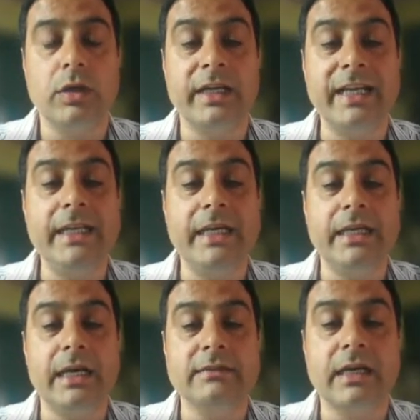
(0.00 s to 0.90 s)
green
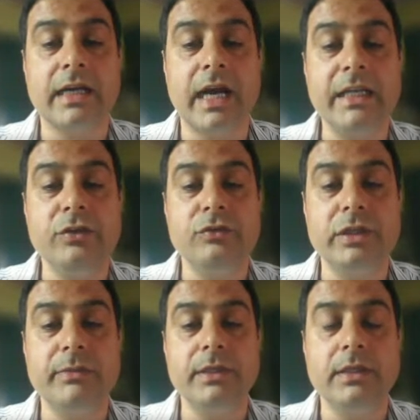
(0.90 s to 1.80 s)
areas are highly
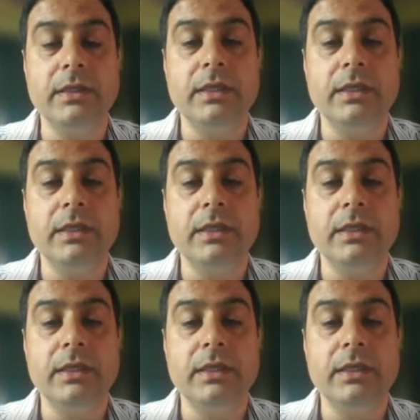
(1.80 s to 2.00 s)
suitable